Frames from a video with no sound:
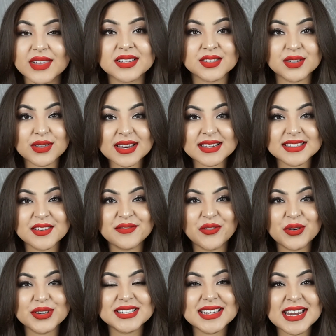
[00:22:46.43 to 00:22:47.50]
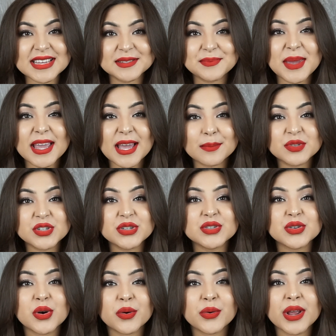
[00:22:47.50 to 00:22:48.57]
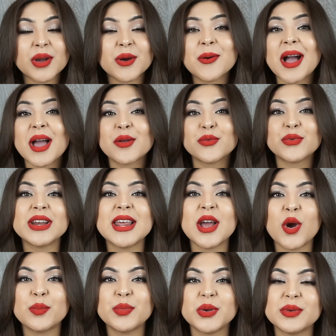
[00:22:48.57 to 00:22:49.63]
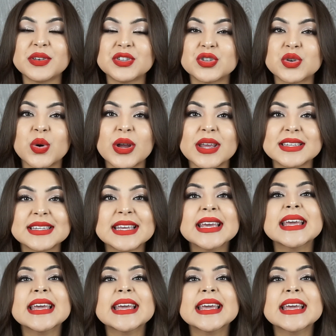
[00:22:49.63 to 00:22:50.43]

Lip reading: So that is it for today's makeup tutorial. I really hope you enjoyed.